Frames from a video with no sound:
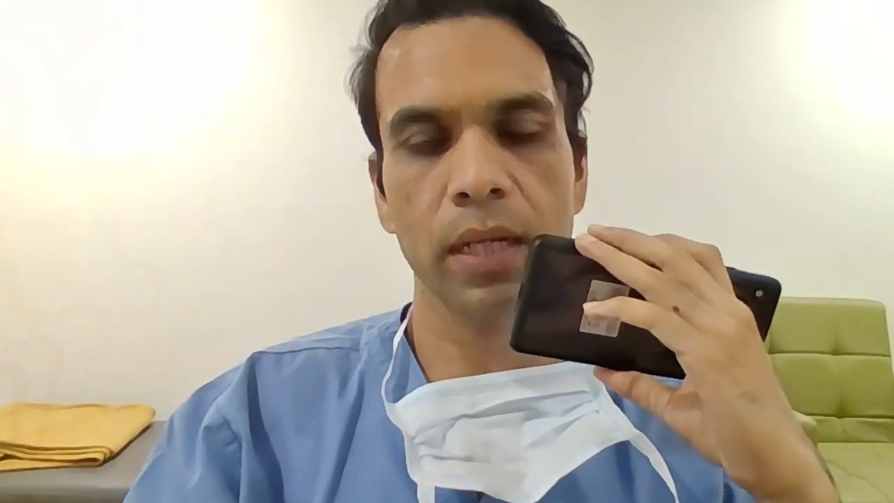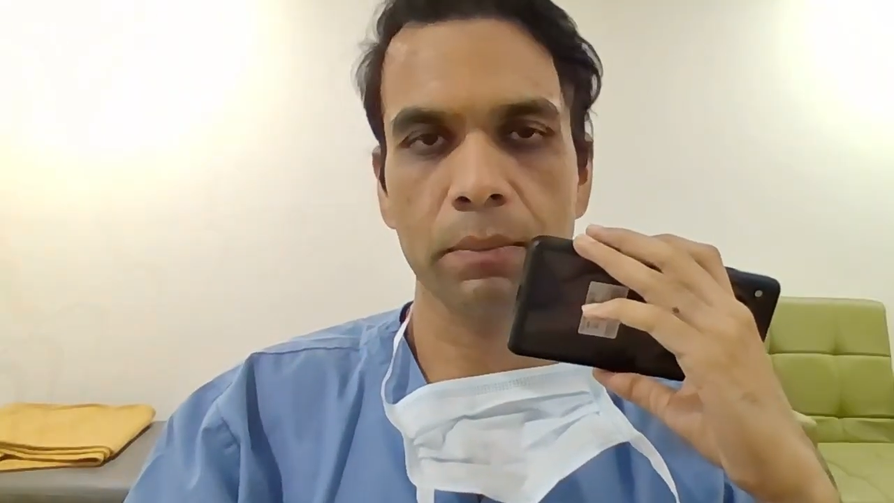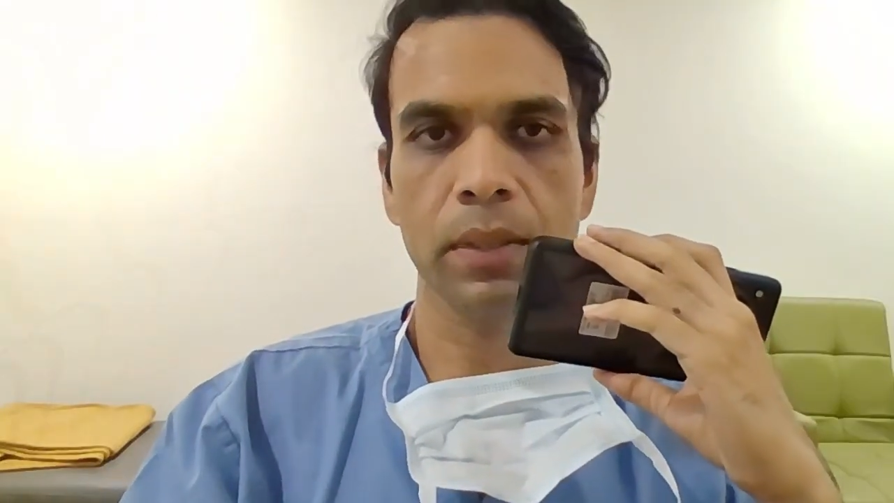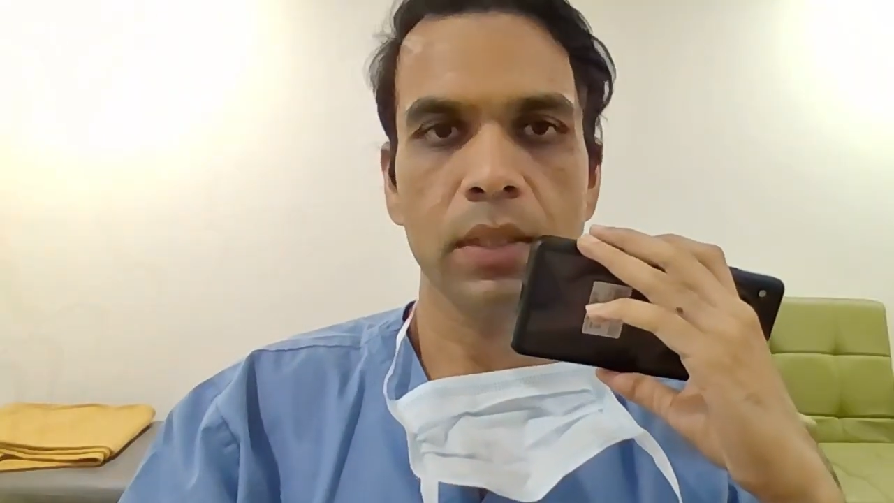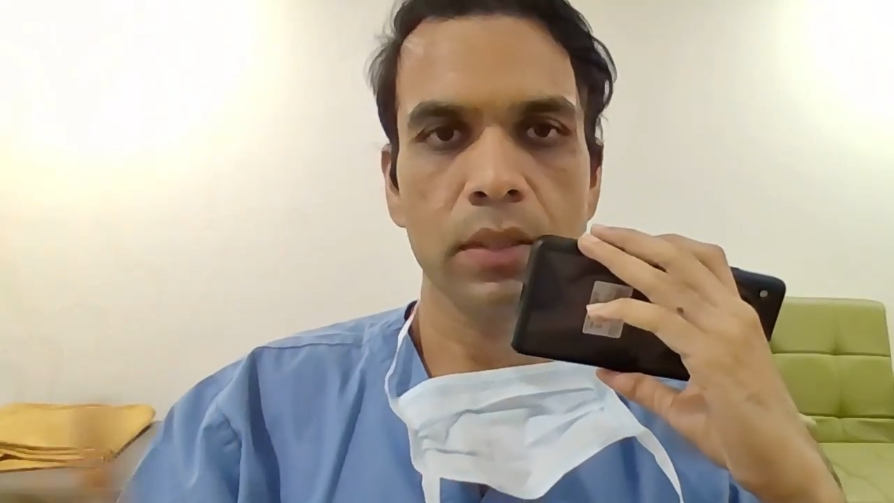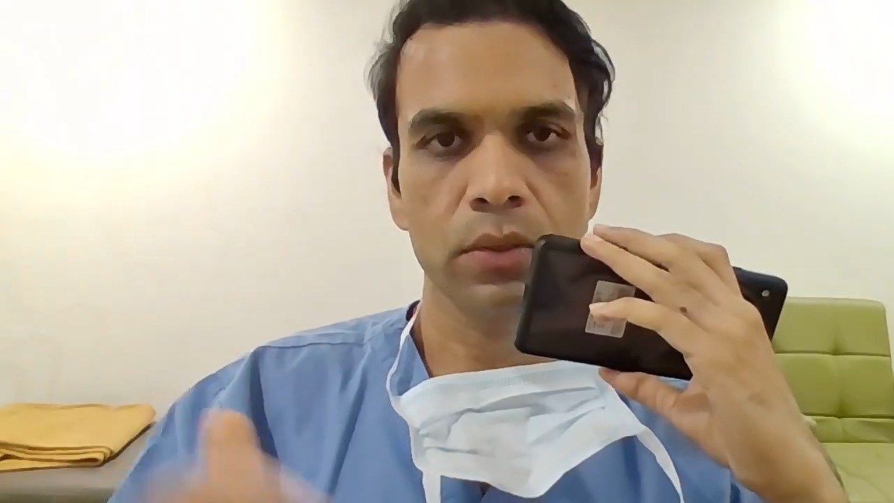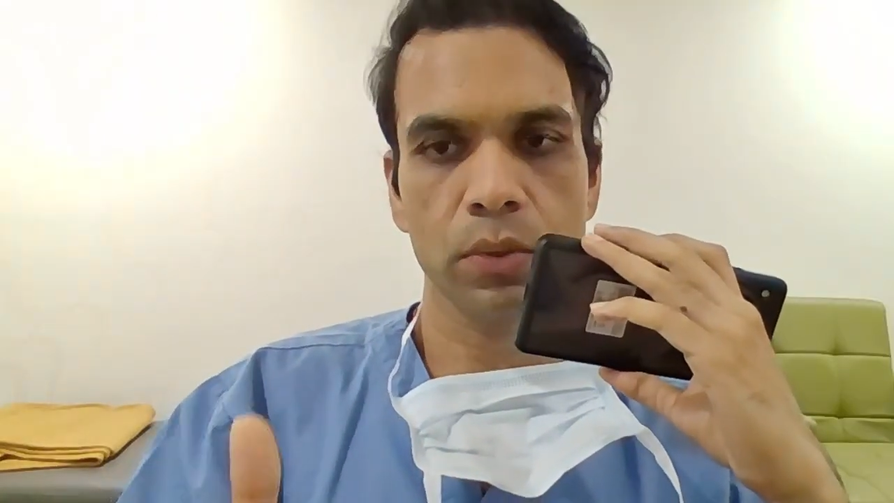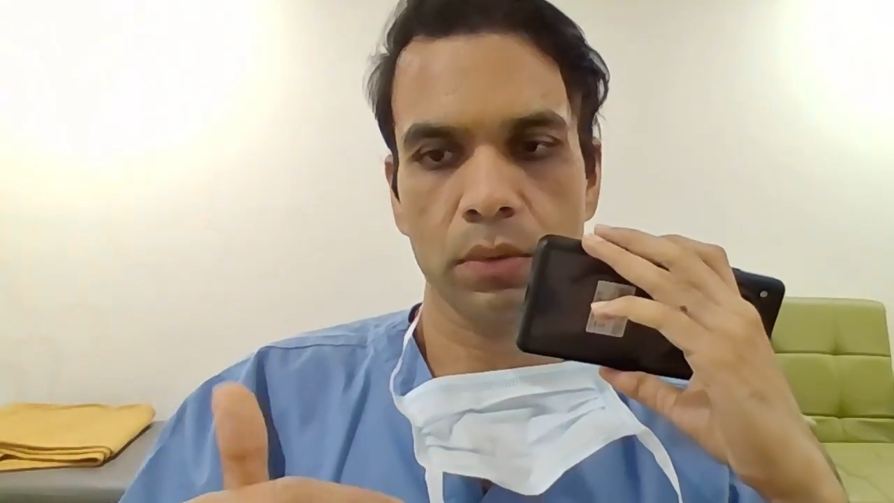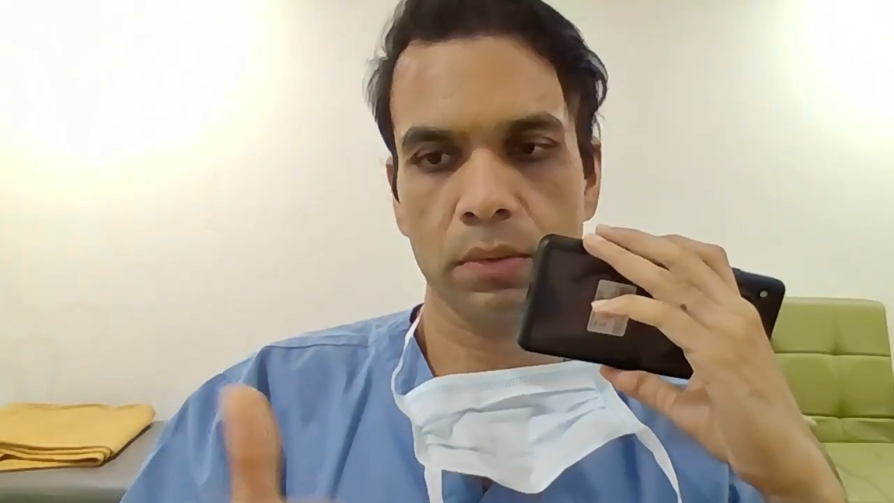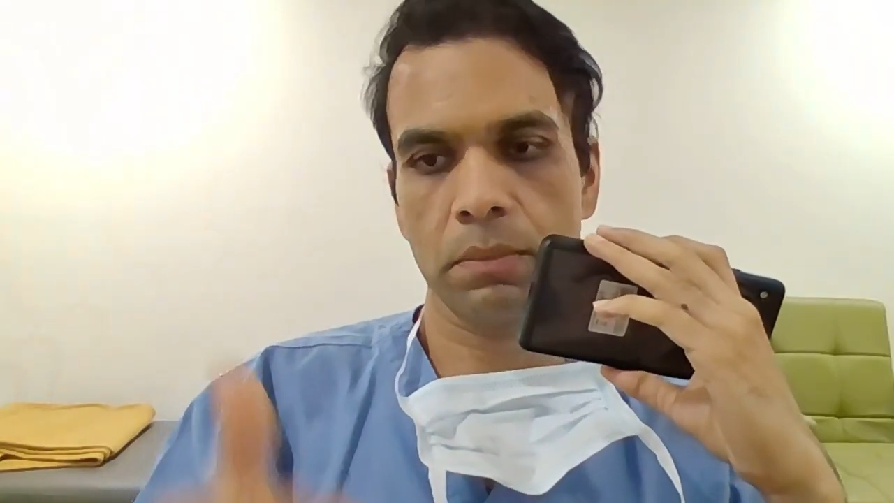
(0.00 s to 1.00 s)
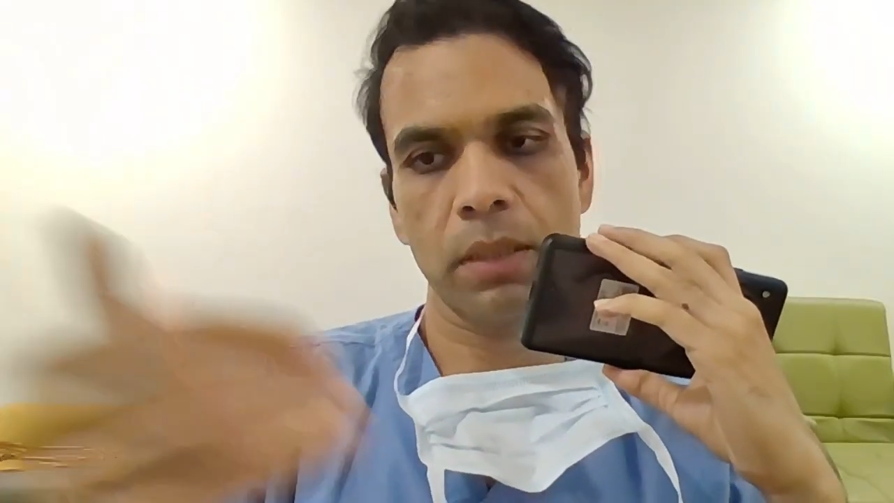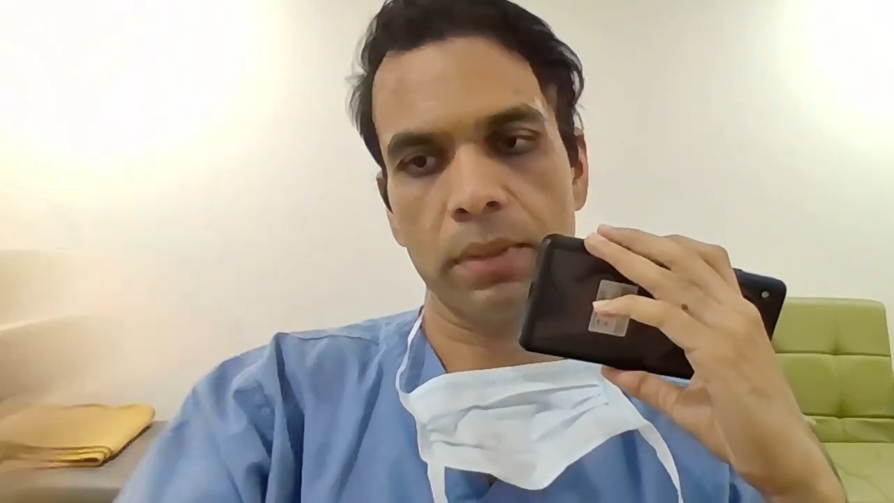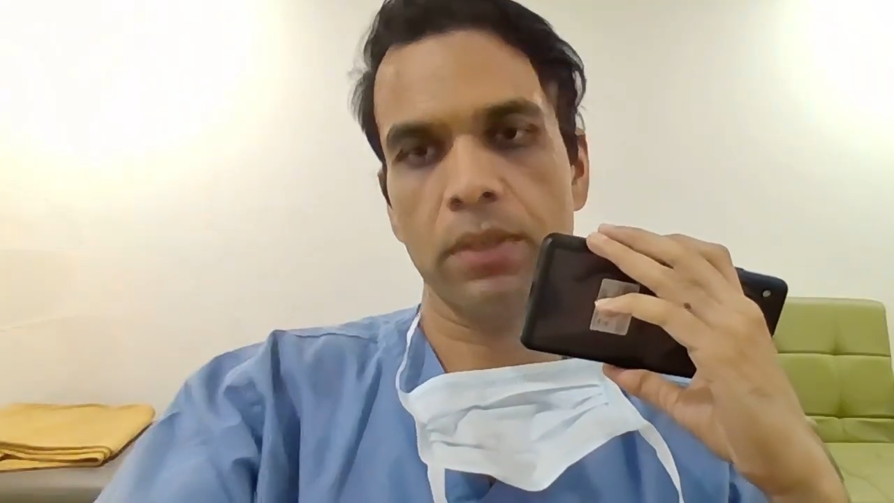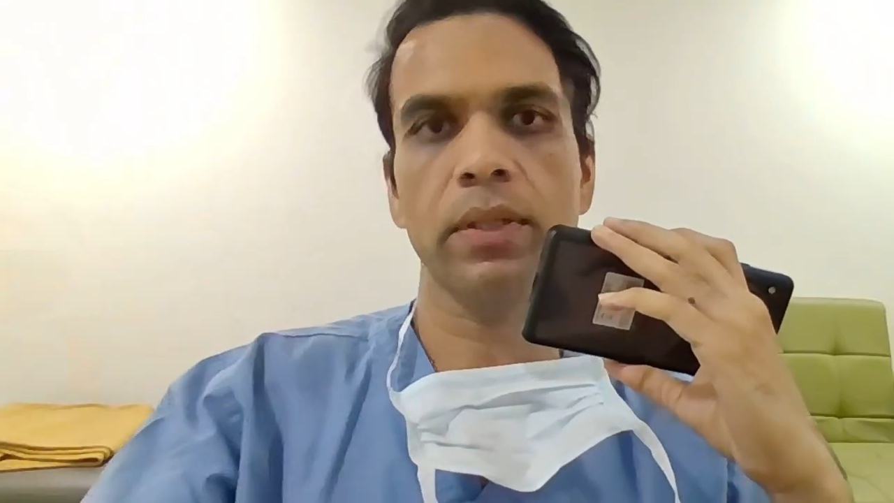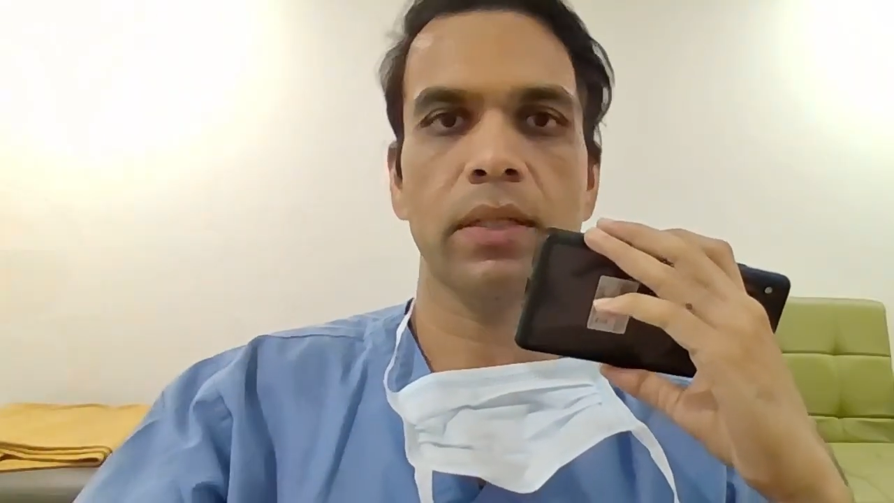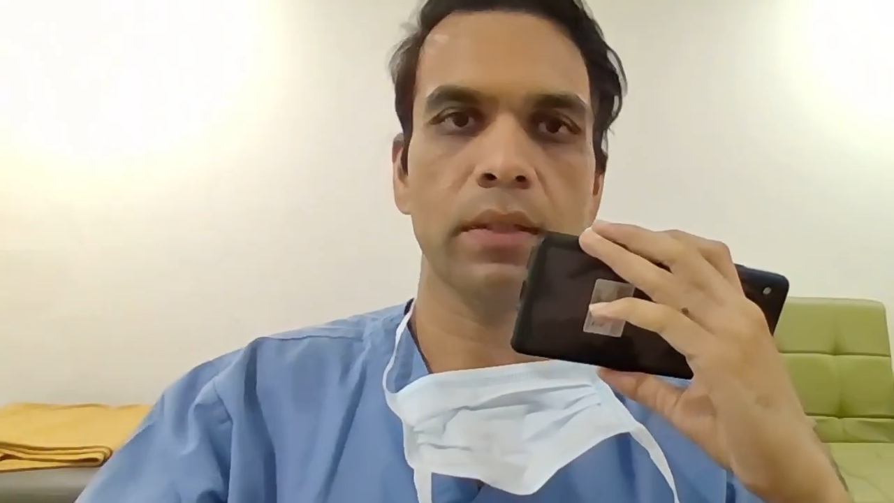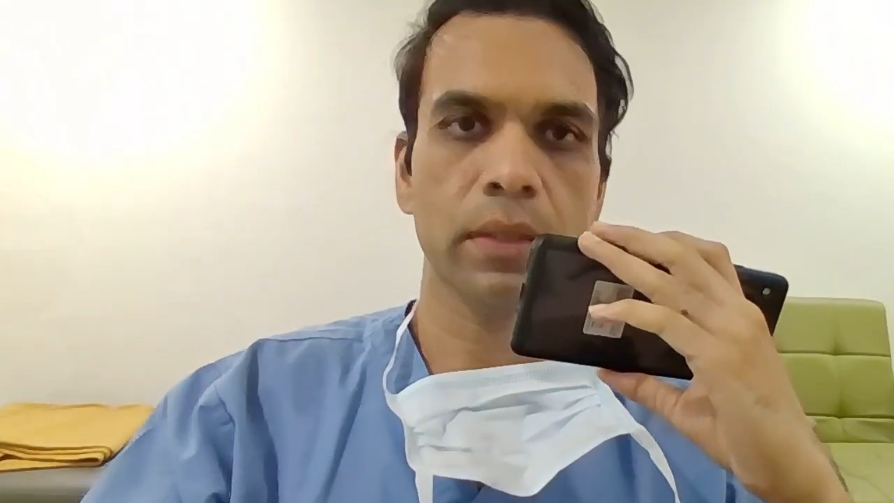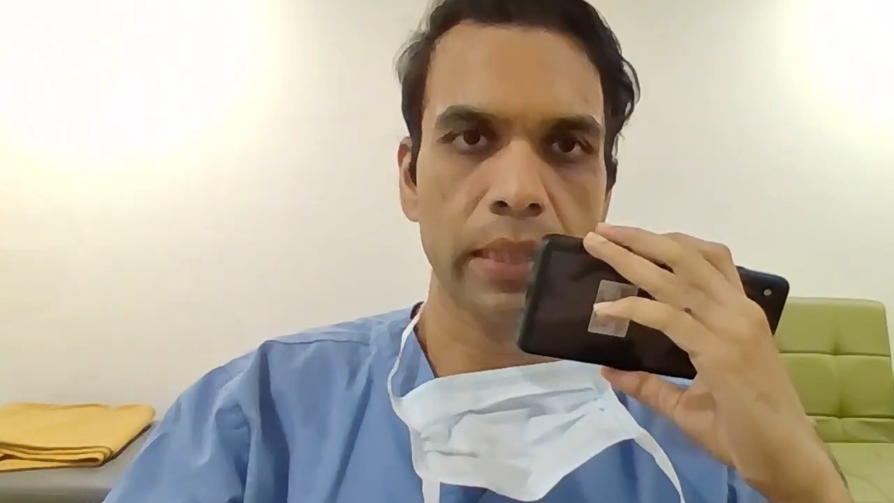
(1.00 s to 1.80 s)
calm. So maybe you can